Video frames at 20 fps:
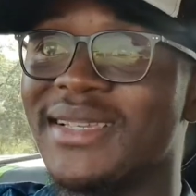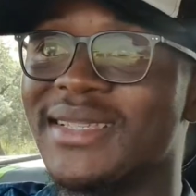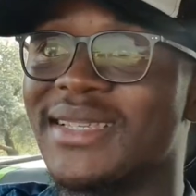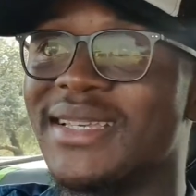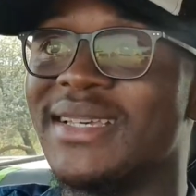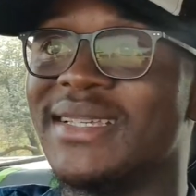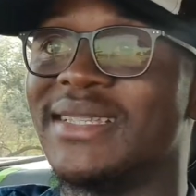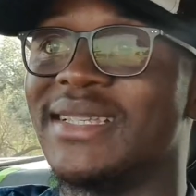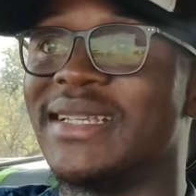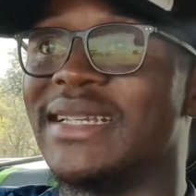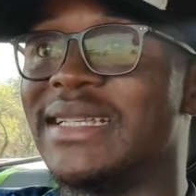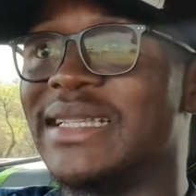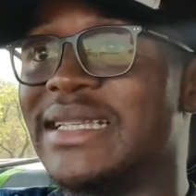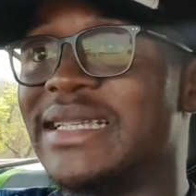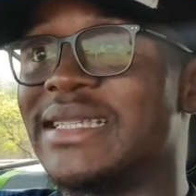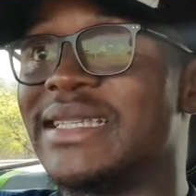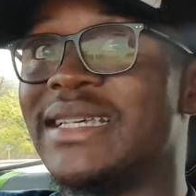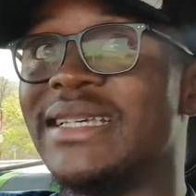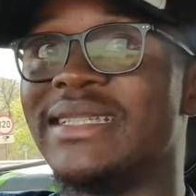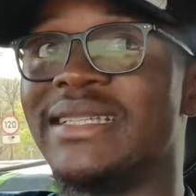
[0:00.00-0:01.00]
this is
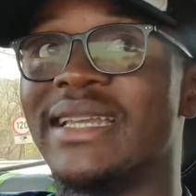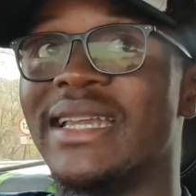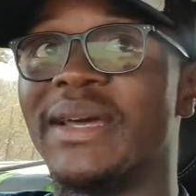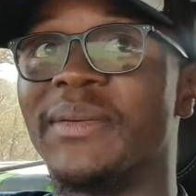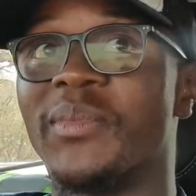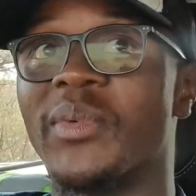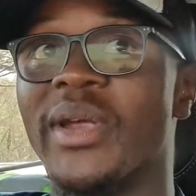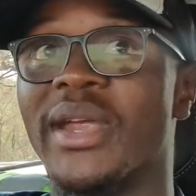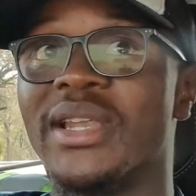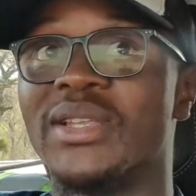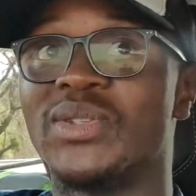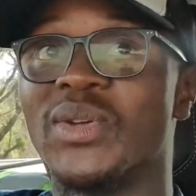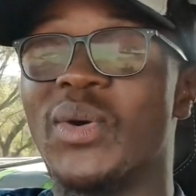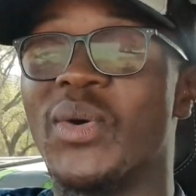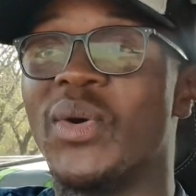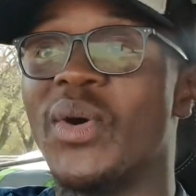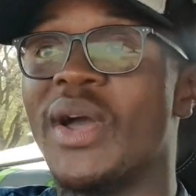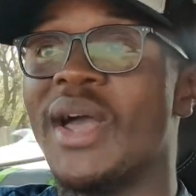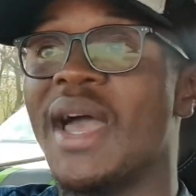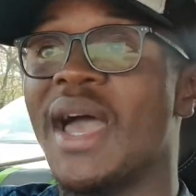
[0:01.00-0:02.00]
an upgrade.
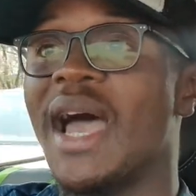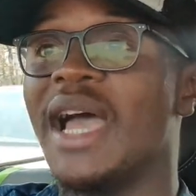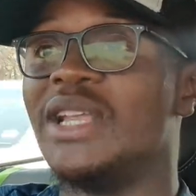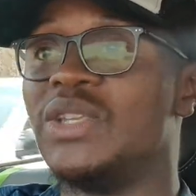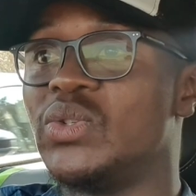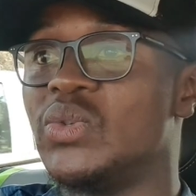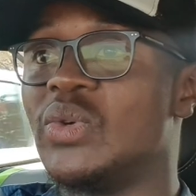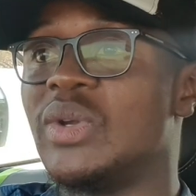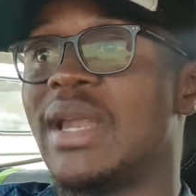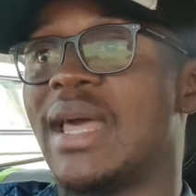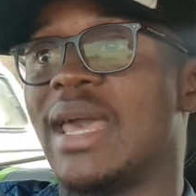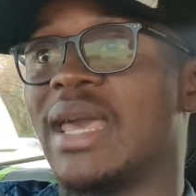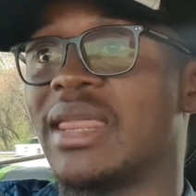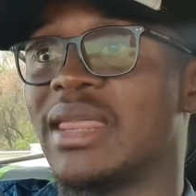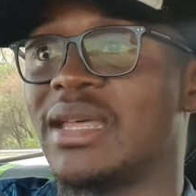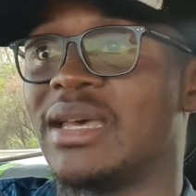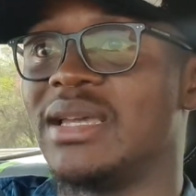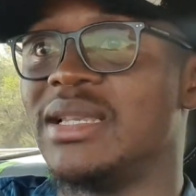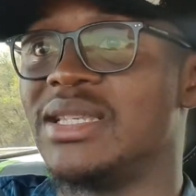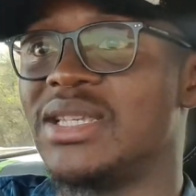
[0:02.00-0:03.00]
So I do like
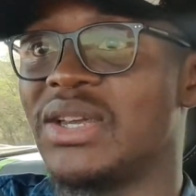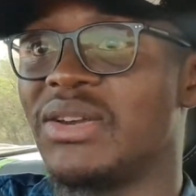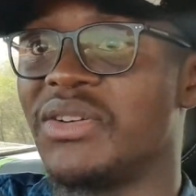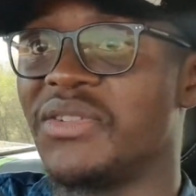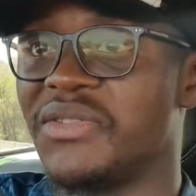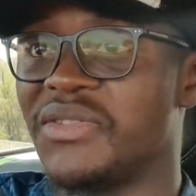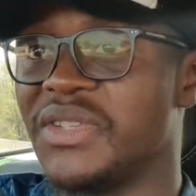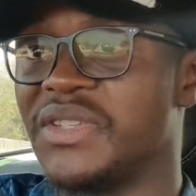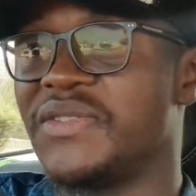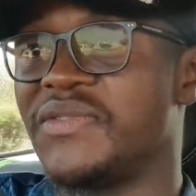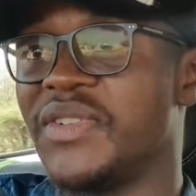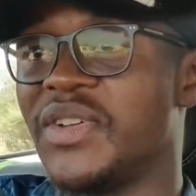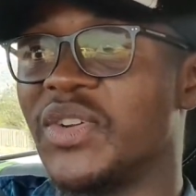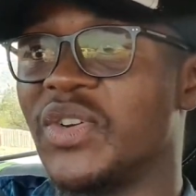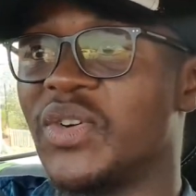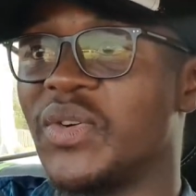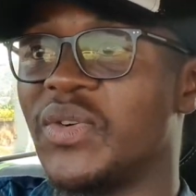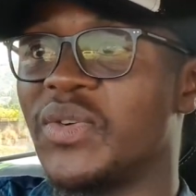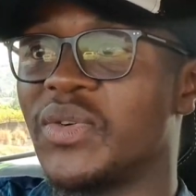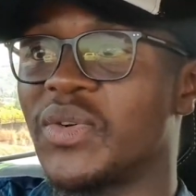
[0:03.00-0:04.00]
the interior of this
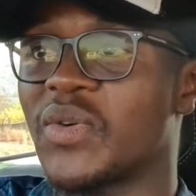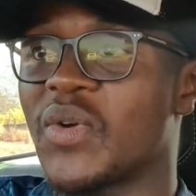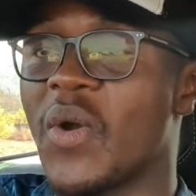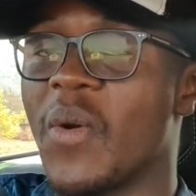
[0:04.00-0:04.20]
vehicle,